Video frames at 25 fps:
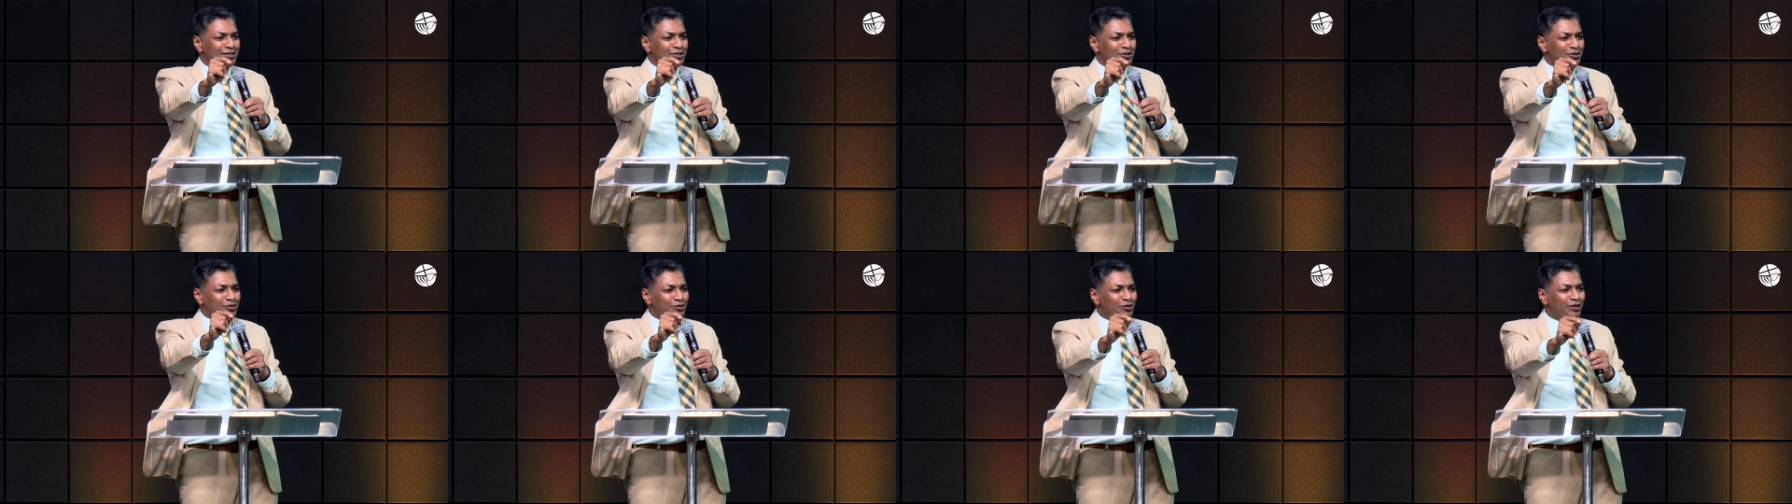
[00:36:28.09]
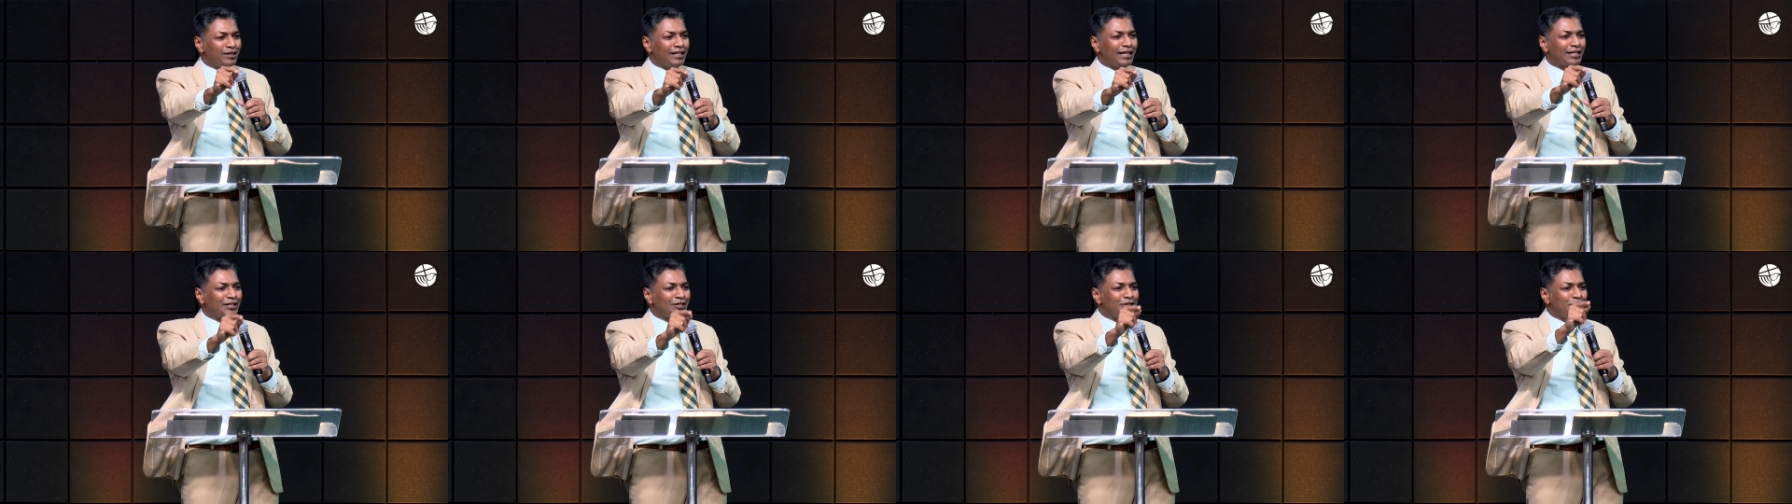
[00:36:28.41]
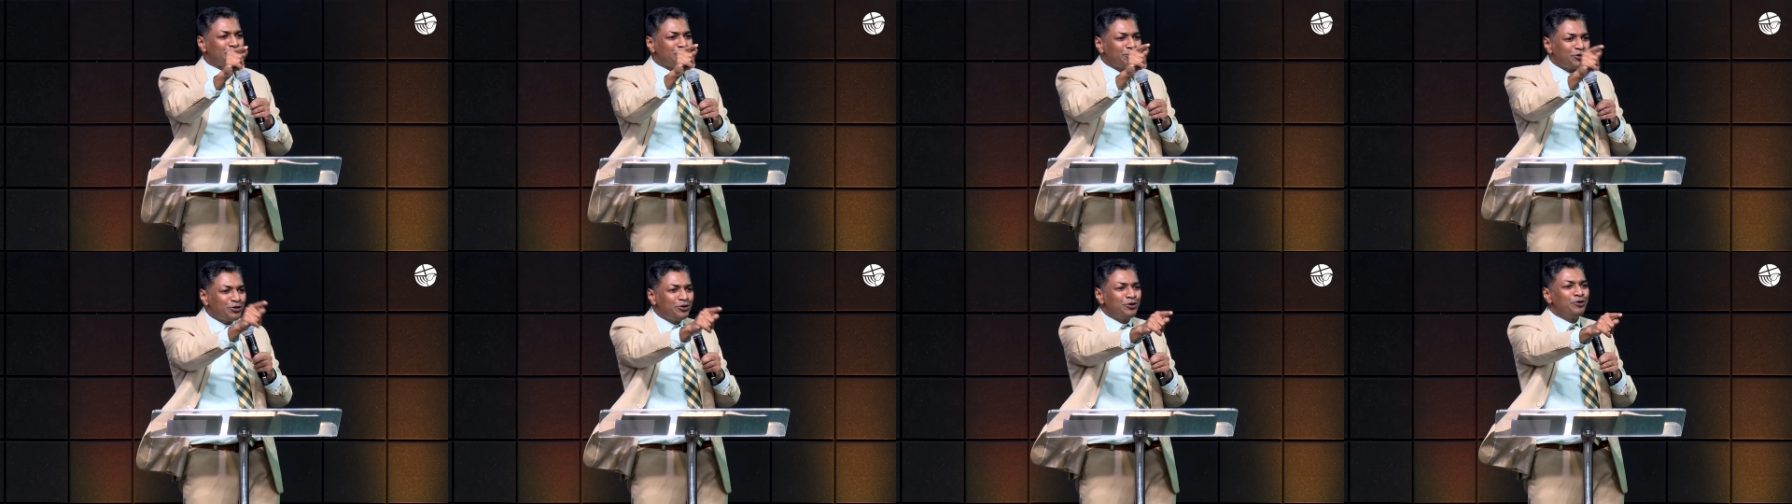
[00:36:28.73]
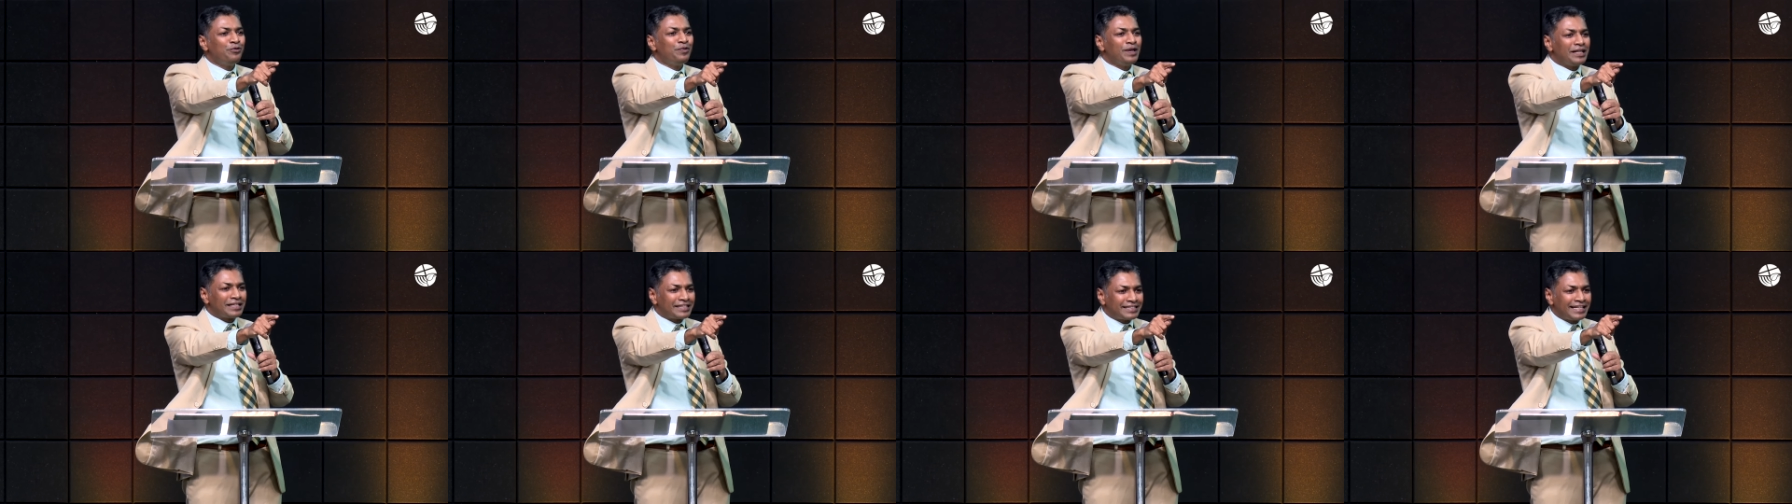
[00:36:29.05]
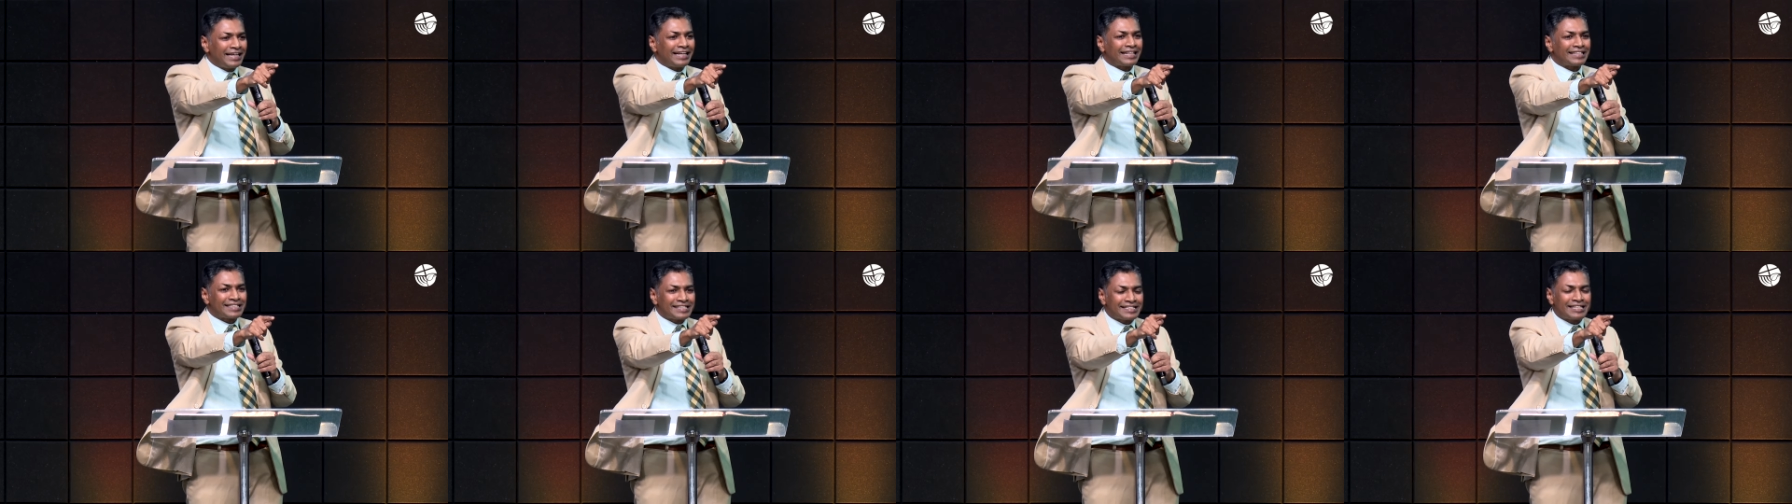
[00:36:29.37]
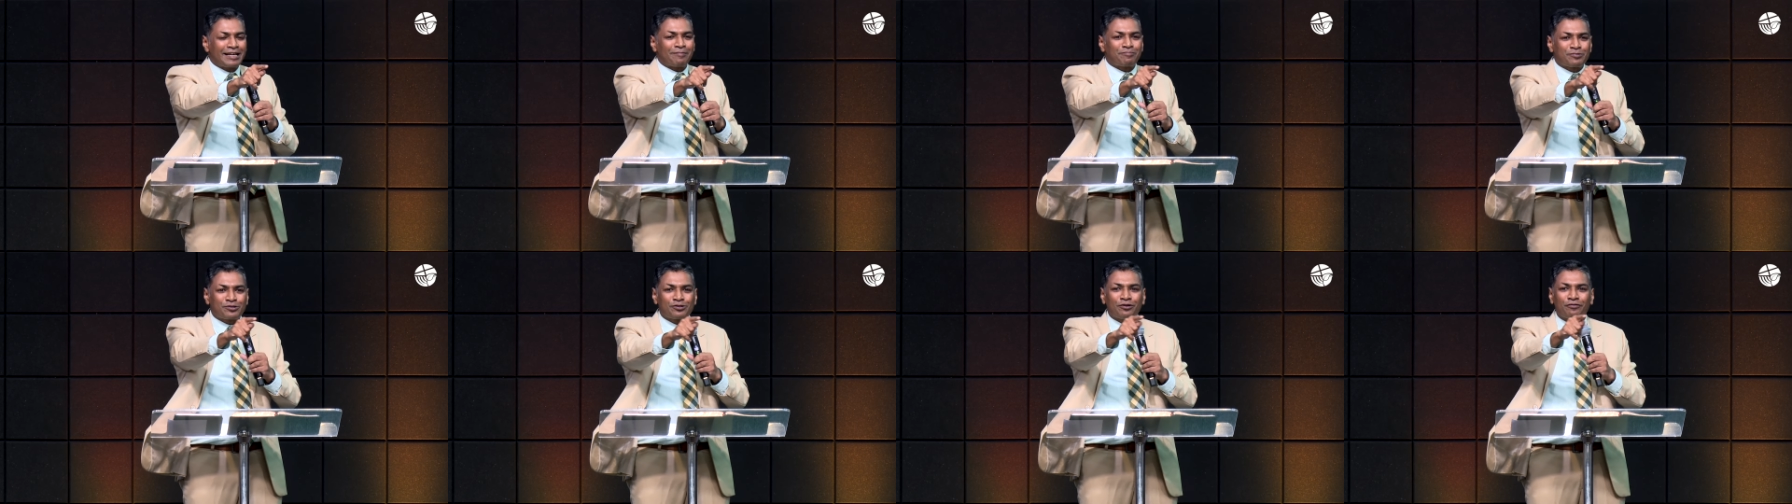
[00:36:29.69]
so that you will take steps